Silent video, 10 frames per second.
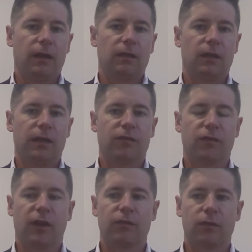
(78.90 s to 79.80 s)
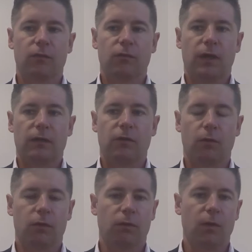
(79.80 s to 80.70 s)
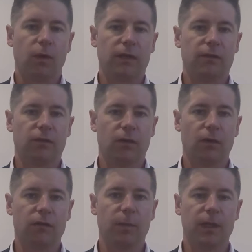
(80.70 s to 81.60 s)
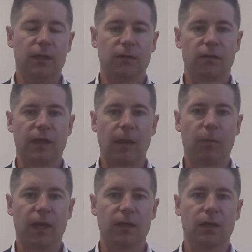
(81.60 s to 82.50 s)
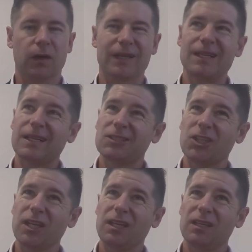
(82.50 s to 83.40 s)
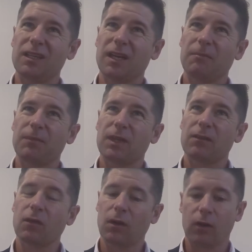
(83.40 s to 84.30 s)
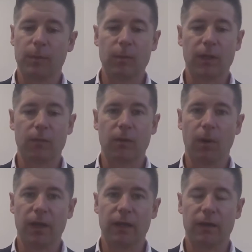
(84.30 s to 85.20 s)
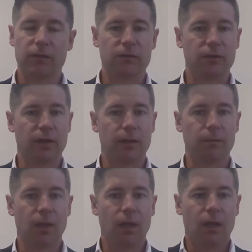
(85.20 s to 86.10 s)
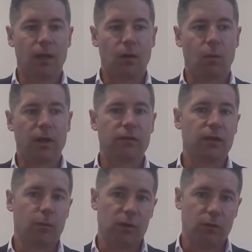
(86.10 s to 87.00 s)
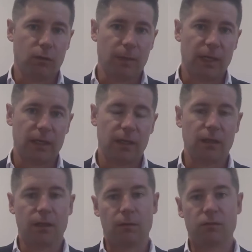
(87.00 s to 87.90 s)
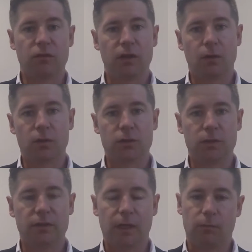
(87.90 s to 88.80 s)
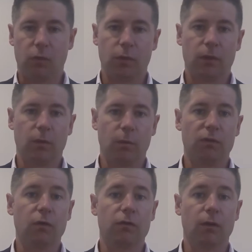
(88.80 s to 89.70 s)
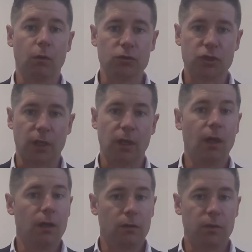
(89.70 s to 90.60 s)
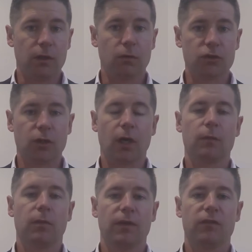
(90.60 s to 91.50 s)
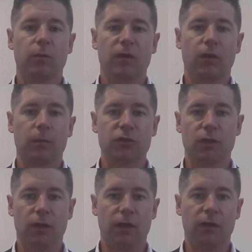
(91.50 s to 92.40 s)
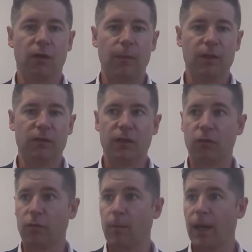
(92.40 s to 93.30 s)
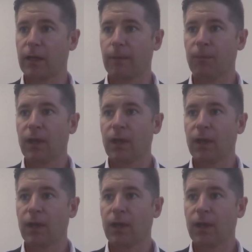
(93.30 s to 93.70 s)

you're left after 2 or 3 weeks of being into the campaign going, gee, there's not a lot of people coming to my house. What else can we do to market it? And gee, I wish we'd done more when we first launched it. When you launch your home, that's your best opportunity to grab the attention of the market.